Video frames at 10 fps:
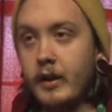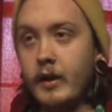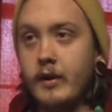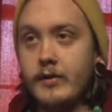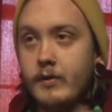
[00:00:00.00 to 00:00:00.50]

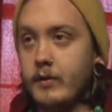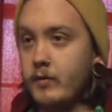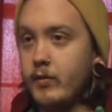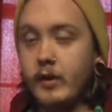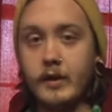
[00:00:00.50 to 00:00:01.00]
Uh, there's
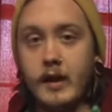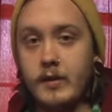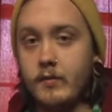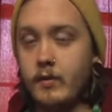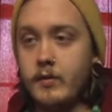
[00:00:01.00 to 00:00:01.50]
some really
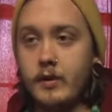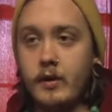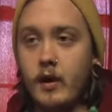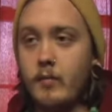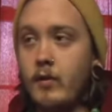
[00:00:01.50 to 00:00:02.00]
nice roasty
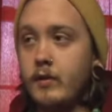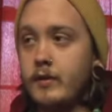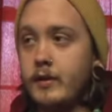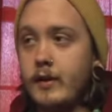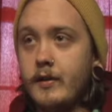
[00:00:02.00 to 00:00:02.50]
dark malts in there.